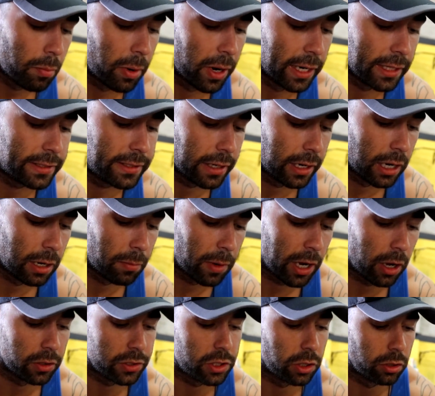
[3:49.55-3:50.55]
But
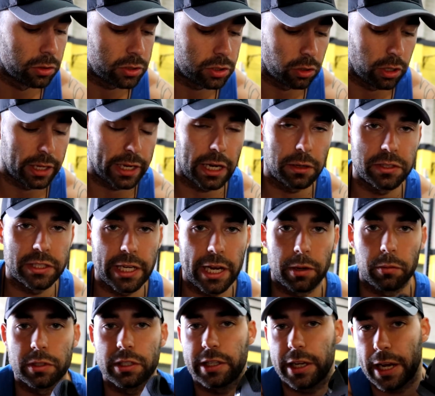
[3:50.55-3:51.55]
I also, so like I was
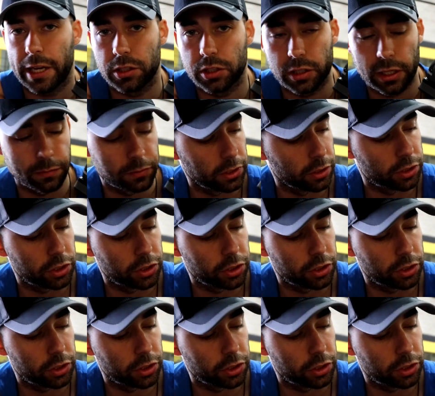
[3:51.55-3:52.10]
saying with Dan's lifting